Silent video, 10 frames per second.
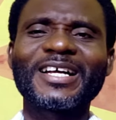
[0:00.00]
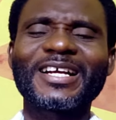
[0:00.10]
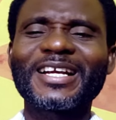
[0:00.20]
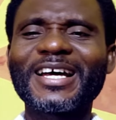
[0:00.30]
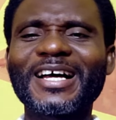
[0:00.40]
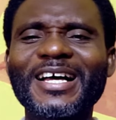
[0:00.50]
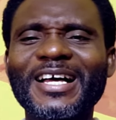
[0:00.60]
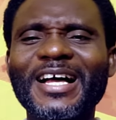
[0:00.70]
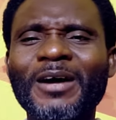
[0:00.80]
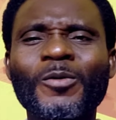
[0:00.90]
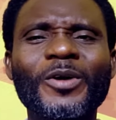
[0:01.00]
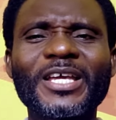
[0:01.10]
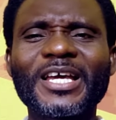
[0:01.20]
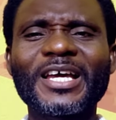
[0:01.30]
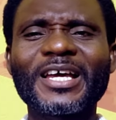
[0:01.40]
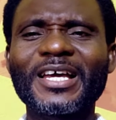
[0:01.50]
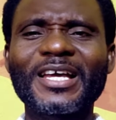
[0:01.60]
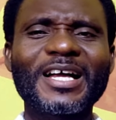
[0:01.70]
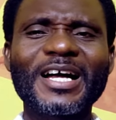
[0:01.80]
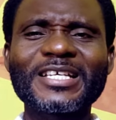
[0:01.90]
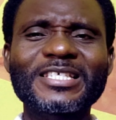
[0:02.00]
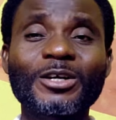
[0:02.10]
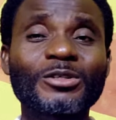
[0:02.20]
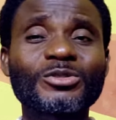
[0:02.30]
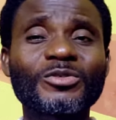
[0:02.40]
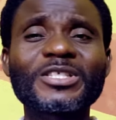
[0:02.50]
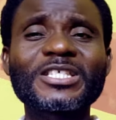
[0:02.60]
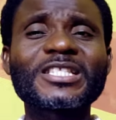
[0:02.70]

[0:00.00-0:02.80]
na akoye as a control